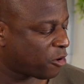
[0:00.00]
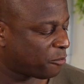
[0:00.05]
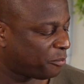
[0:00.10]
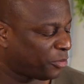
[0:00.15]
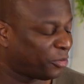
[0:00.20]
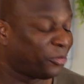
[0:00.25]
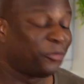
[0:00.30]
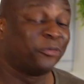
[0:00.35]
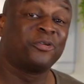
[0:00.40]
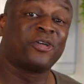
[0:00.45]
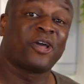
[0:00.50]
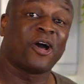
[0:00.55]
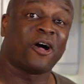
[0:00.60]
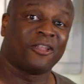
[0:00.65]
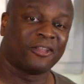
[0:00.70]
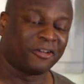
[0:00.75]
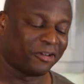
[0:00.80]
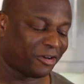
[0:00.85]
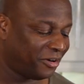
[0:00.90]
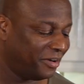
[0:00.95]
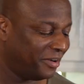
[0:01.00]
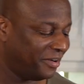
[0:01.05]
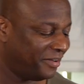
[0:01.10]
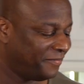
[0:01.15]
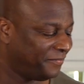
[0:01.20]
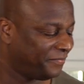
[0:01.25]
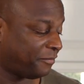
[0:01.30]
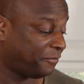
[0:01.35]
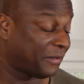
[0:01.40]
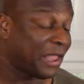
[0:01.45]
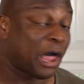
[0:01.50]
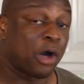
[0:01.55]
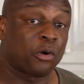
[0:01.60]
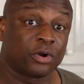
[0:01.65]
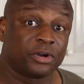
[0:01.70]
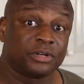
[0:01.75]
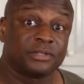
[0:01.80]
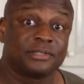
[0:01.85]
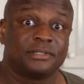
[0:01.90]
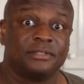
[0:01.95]
purple color
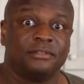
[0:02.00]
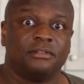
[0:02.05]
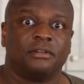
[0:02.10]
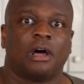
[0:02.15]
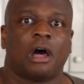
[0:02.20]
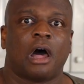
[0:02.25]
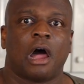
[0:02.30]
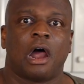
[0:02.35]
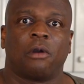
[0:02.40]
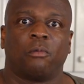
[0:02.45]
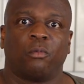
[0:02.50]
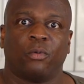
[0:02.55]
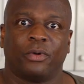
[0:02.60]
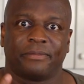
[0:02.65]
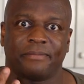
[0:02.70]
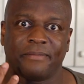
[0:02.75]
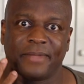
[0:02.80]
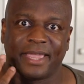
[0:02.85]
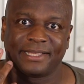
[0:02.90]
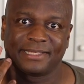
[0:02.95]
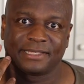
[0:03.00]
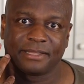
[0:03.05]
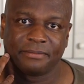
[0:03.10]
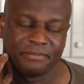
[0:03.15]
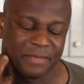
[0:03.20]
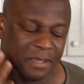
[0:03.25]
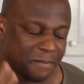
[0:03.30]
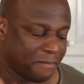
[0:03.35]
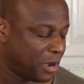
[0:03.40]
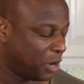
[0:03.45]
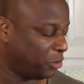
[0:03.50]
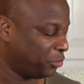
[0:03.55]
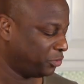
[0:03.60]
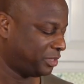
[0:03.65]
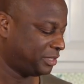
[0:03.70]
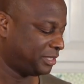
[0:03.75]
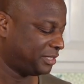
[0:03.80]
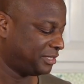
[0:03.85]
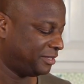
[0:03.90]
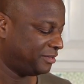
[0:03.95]
flowers are what makes it the
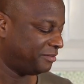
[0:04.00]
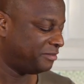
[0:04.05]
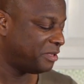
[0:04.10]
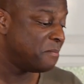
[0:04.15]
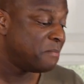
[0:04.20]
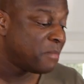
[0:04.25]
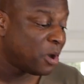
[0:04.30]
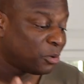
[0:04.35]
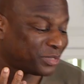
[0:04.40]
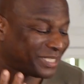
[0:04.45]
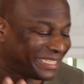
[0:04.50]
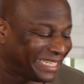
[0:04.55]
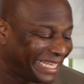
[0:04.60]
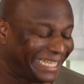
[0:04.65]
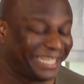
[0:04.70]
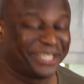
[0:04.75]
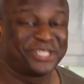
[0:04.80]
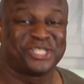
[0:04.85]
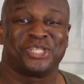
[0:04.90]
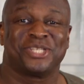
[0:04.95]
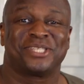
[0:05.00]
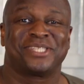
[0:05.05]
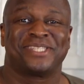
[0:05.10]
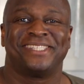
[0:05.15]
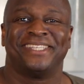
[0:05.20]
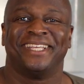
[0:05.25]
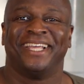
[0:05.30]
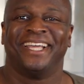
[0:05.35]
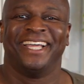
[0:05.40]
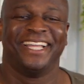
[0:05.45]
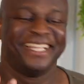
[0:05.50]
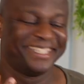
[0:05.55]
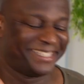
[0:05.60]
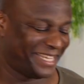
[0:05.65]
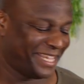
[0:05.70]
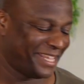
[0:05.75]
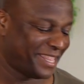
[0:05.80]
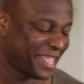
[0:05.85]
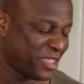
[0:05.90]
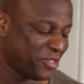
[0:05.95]
most delicious
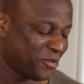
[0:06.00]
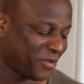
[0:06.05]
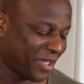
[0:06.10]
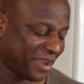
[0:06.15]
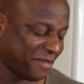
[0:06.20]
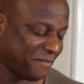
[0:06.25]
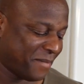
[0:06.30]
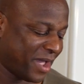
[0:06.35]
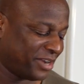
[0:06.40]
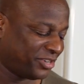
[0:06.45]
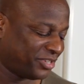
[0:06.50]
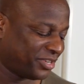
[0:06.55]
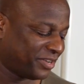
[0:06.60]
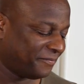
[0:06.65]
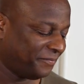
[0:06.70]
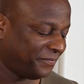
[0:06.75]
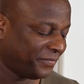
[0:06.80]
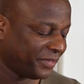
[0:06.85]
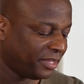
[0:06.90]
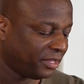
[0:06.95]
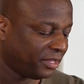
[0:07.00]
tea that you can imagine.